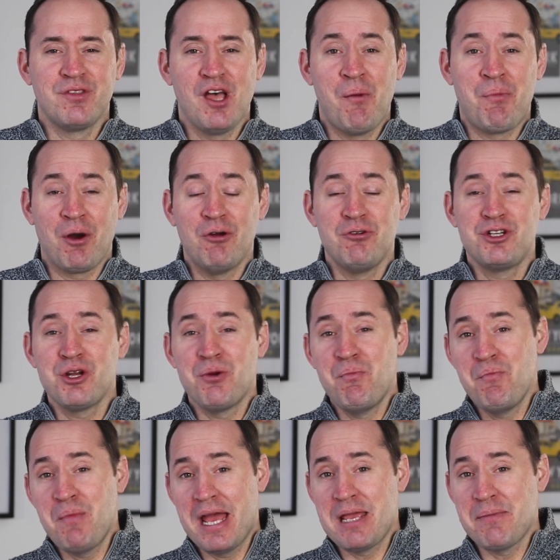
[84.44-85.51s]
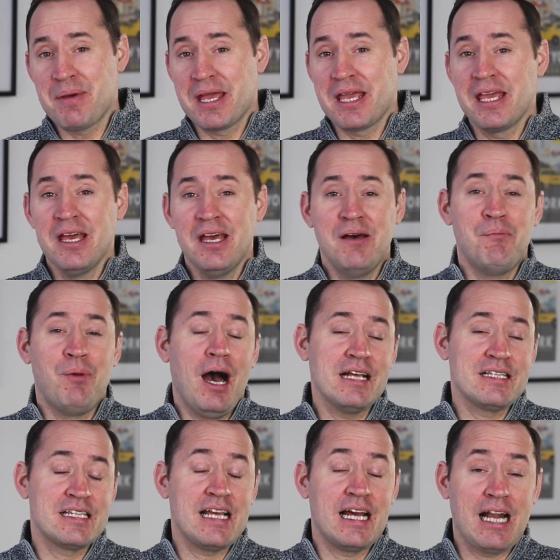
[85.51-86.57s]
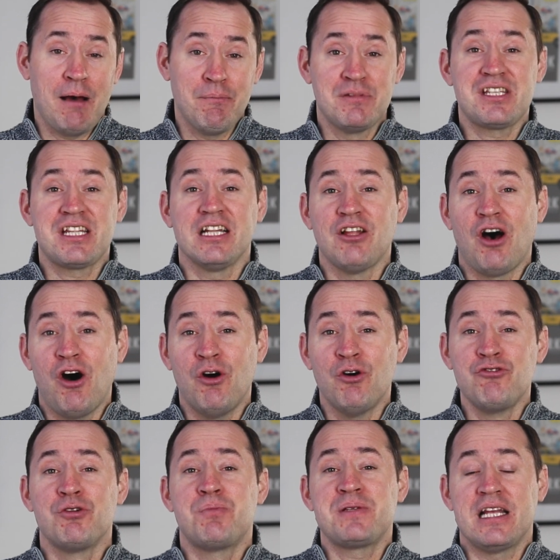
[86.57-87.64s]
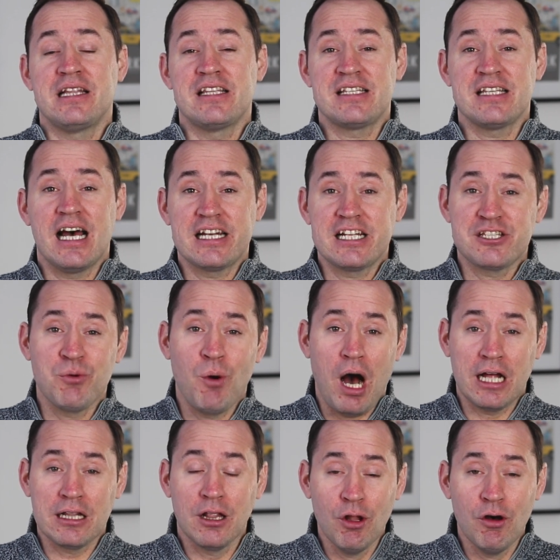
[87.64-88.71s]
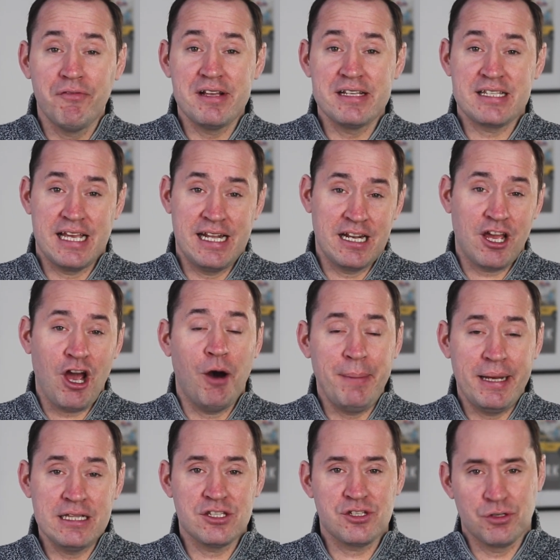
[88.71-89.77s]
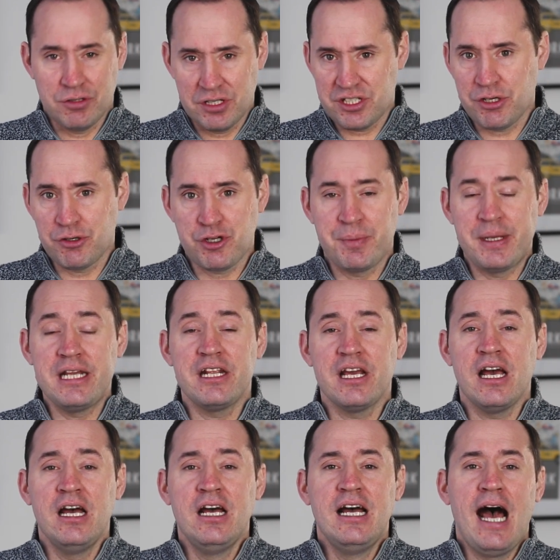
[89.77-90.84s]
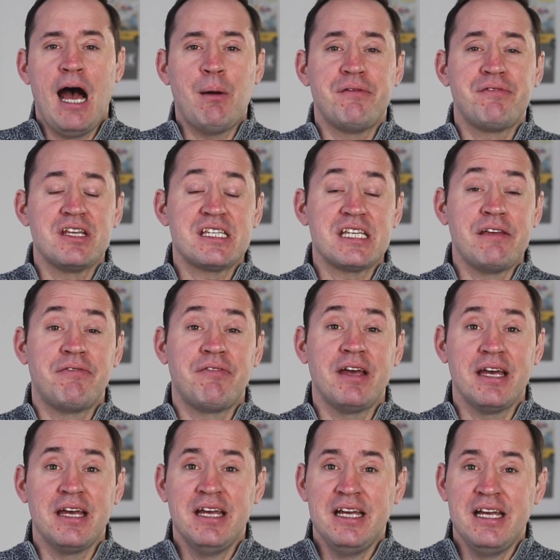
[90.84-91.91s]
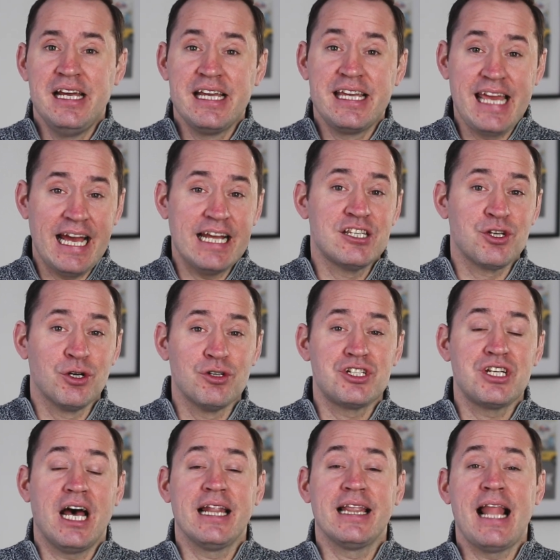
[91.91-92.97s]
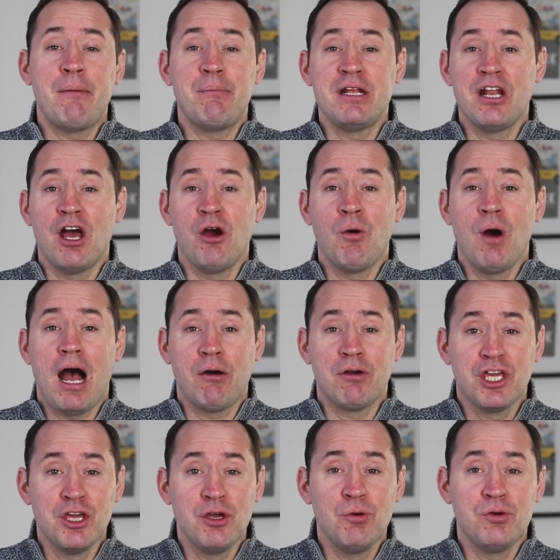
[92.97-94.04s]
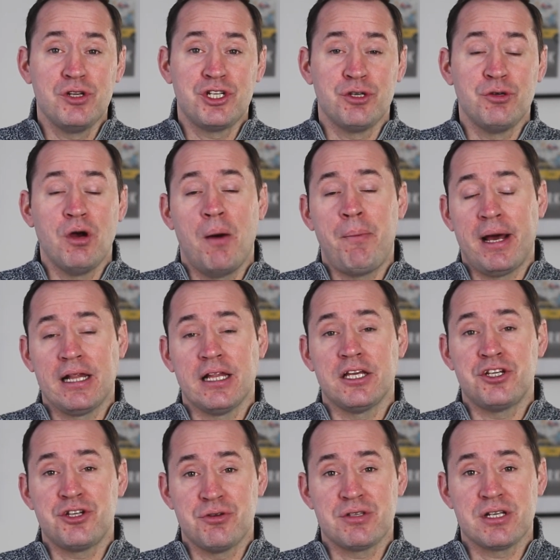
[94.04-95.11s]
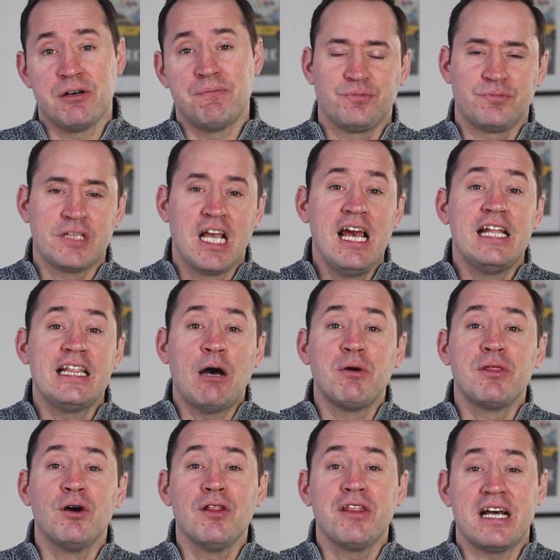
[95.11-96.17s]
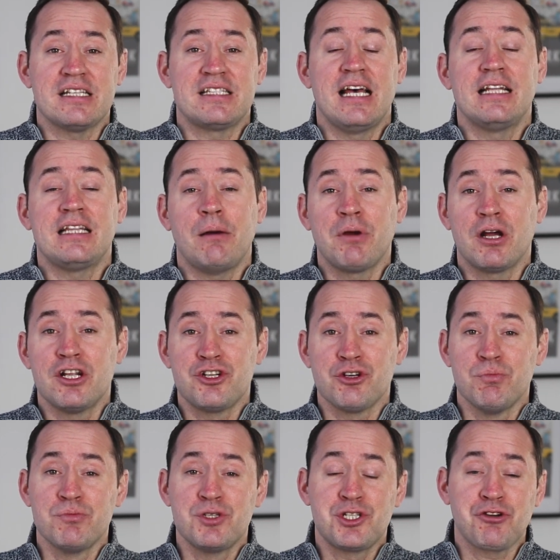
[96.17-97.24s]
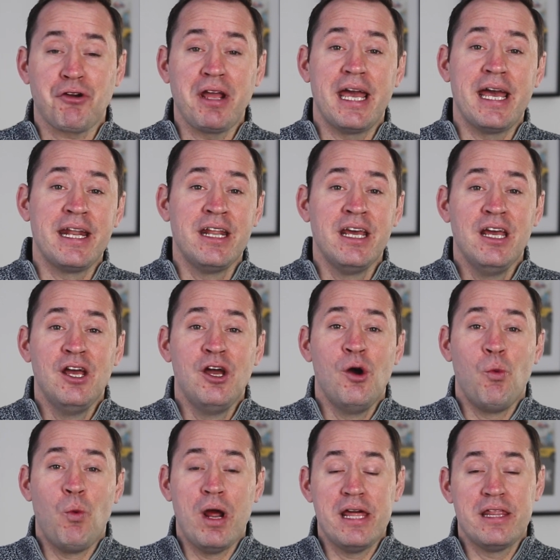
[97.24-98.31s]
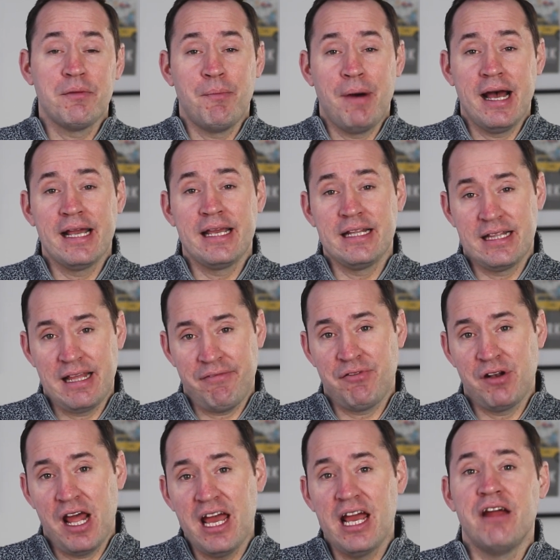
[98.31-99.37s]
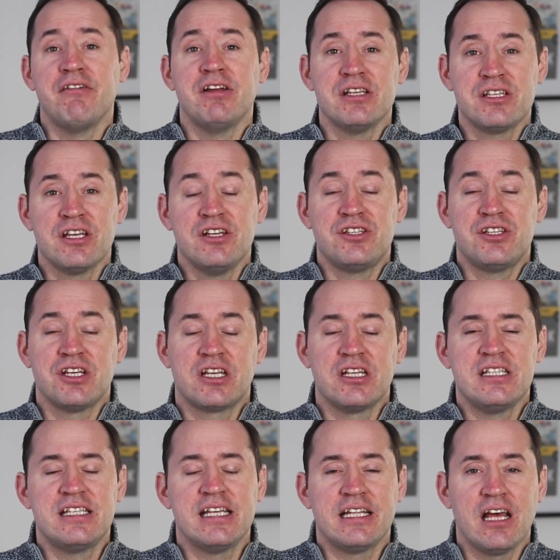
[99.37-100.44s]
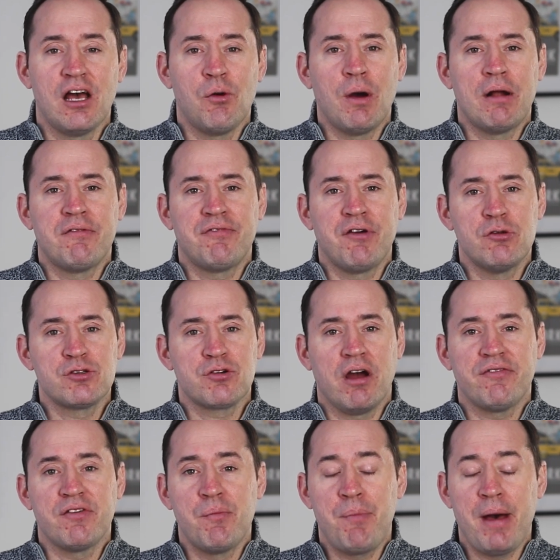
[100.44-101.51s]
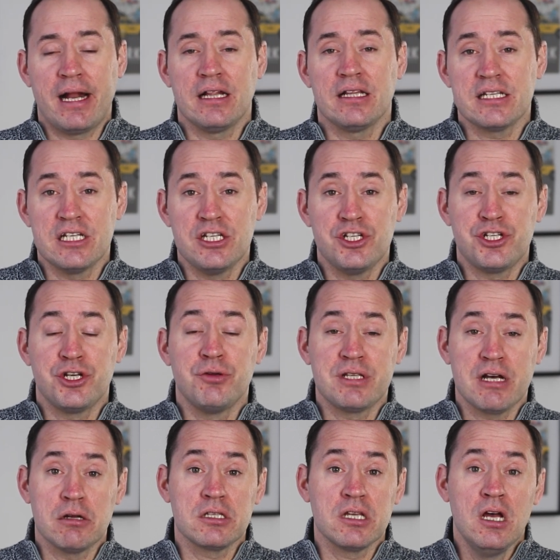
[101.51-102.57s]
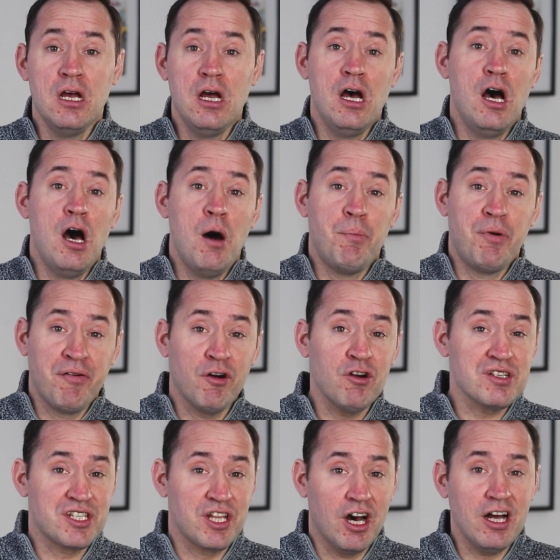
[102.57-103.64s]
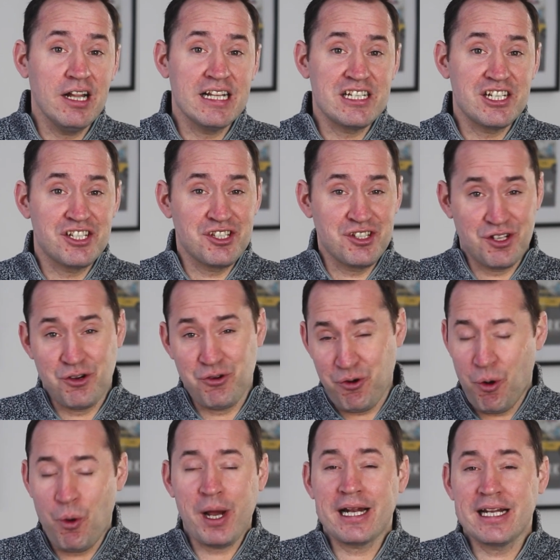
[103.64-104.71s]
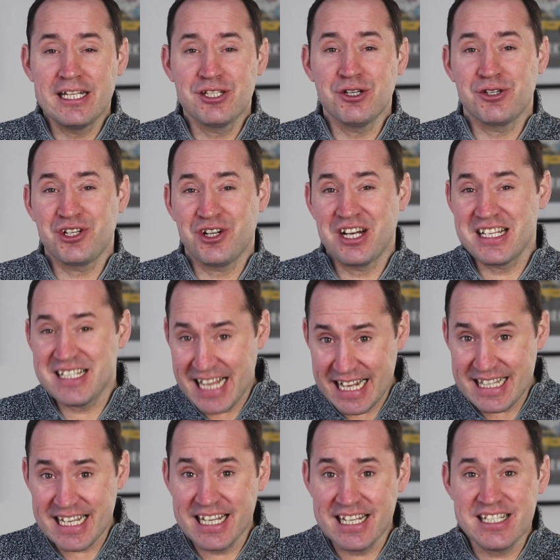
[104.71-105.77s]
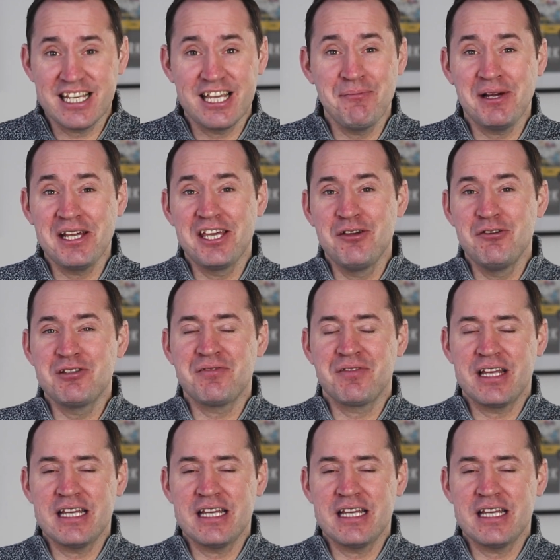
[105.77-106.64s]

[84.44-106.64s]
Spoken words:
approach may be. But as I said, I'm still not 100% decided. So what I'd love is in the comments or on social media, however you see fit, get in touch and let me know how you shoot a penalty shootout. Now, with all that said, I'm going to jump straight in with my different areas to consider when photographing penalty shootouts. Before I start, let's just quickly touch on the settings that you might use for